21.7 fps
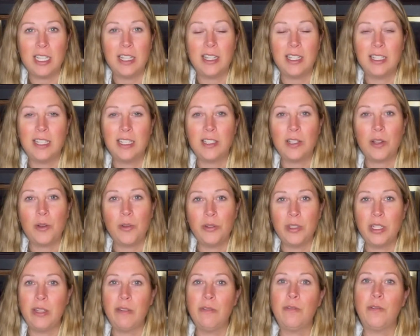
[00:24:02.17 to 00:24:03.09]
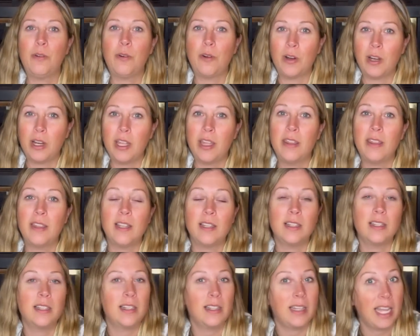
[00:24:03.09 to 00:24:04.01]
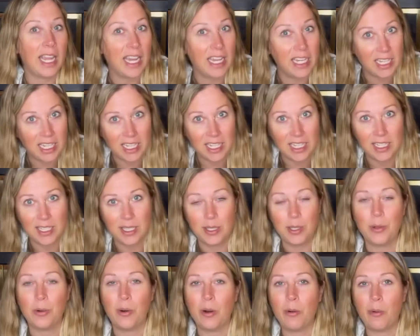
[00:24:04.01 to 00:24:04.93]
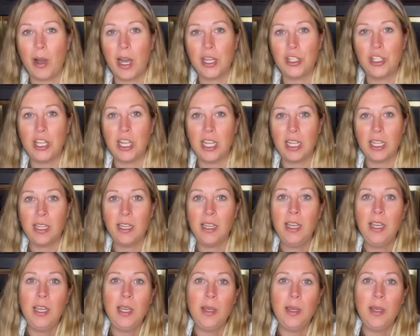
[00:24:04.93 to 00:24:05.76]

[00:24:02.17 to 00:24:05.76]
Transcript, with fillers: this is only for the ladies who are watching,